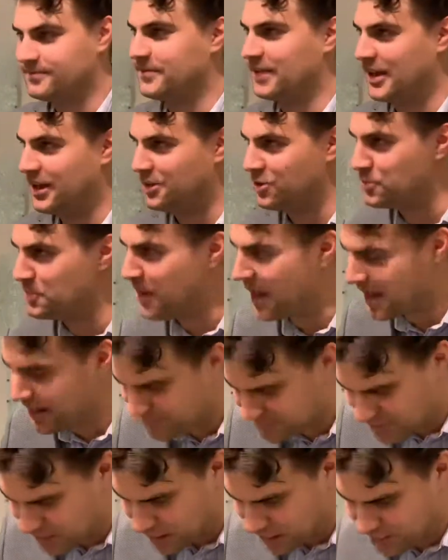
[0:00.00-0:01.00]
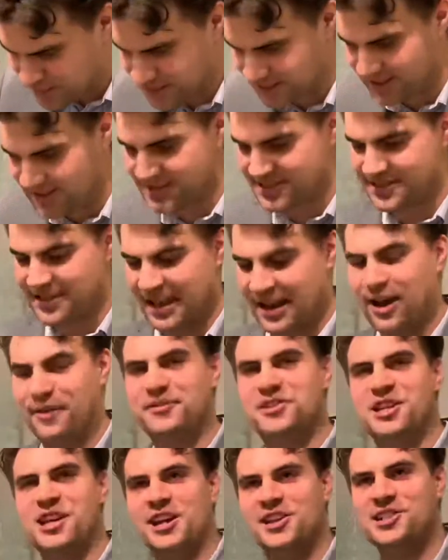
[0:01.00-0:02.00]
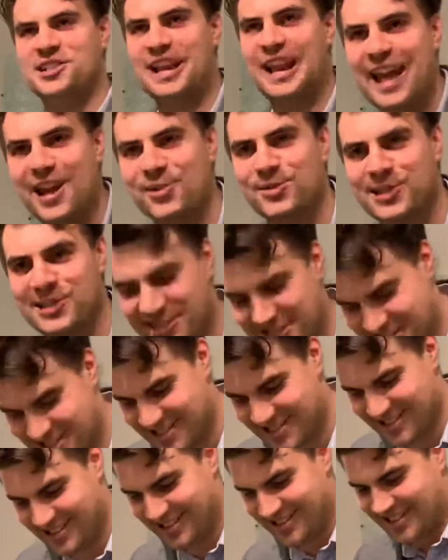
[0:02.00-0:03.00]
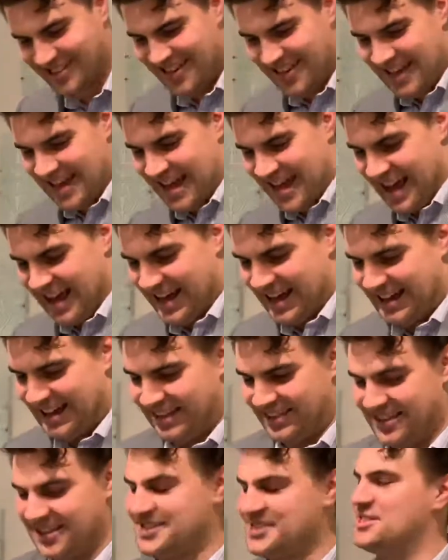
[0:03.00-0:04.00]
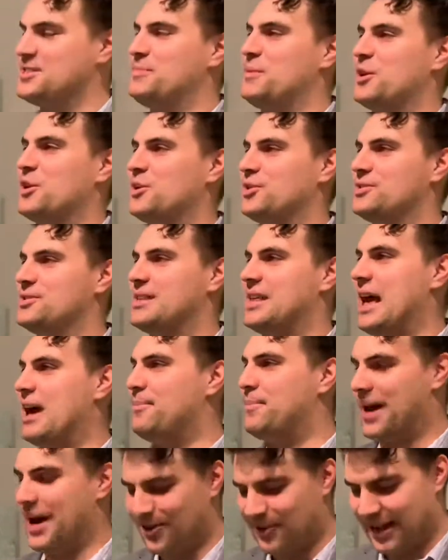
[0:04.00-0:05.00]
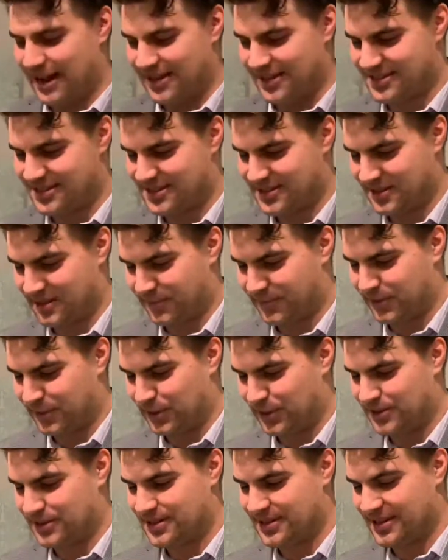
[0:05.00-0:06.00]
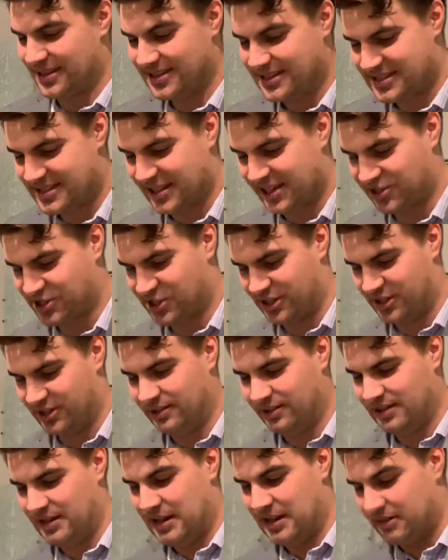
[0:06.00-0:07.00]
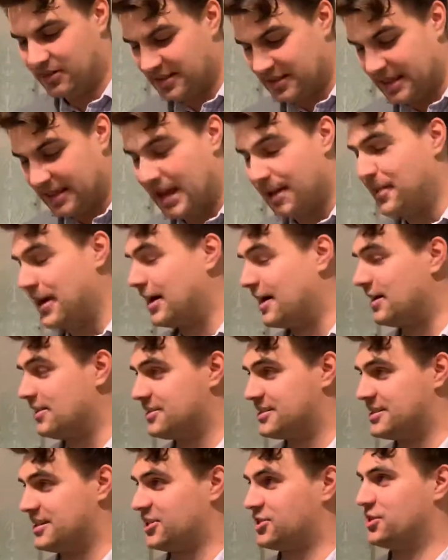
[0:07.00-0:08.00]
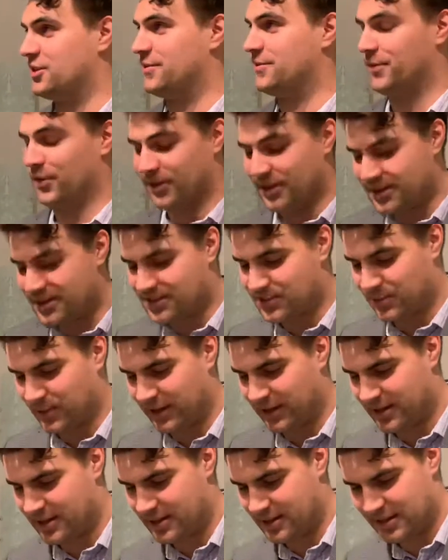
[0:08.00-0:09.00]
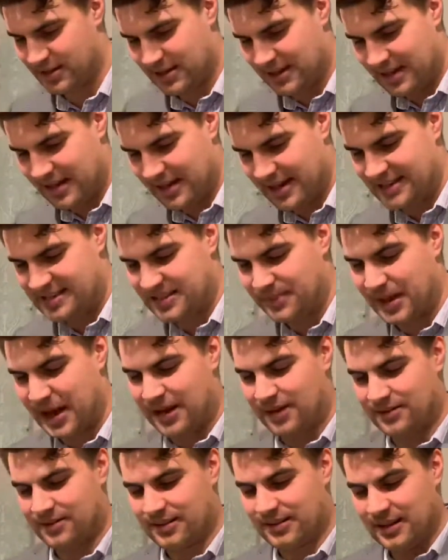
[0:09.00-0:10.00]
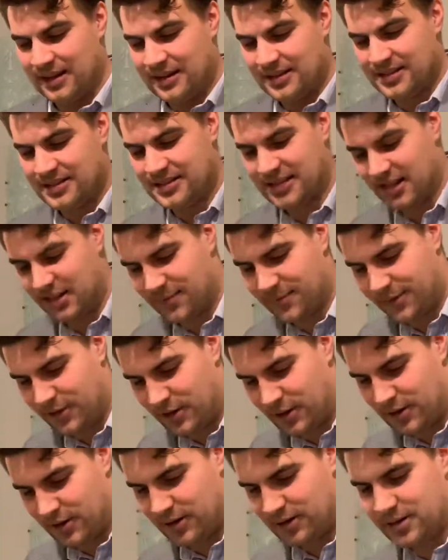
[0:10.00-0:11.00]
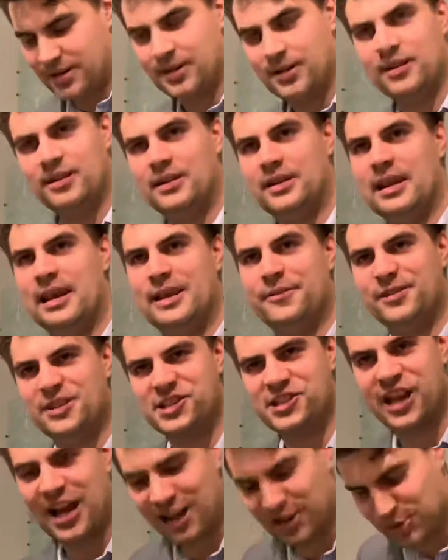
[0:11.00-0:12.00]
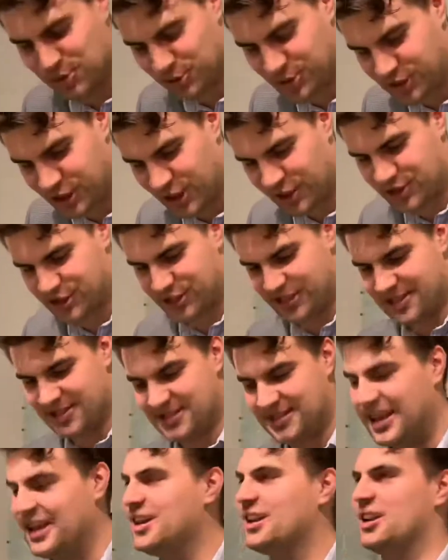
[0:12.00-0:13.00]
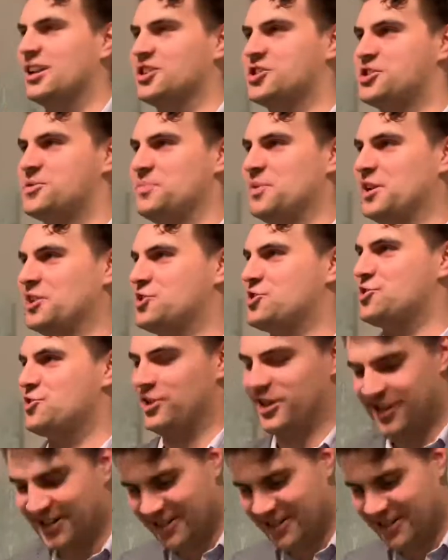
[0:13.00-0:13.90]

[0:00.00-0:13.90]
And you may have noticed that I've changed languages. This is because the About Us for this section, the About Us section for this week is about Sandefjord Evangelical Church's English ministry.